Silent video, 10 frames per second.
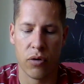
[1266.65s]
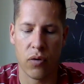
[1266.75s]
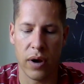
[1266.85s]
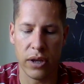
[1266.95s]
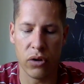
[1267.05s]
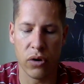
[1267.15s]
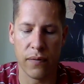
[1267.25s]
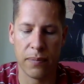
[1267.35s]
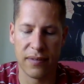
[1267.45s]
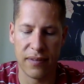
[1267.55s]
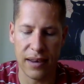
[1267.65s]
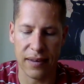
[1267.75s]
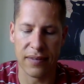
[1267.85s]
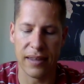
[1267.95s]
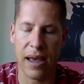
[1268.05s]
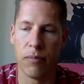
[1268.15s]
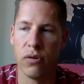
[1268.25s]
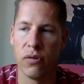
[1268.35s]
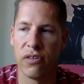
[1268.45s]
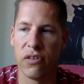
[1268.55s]
Cranial nerve 6, the
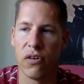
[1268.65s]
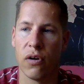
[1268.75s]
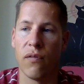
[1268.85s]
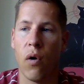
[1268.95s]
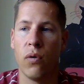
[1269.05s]
abducens nerve,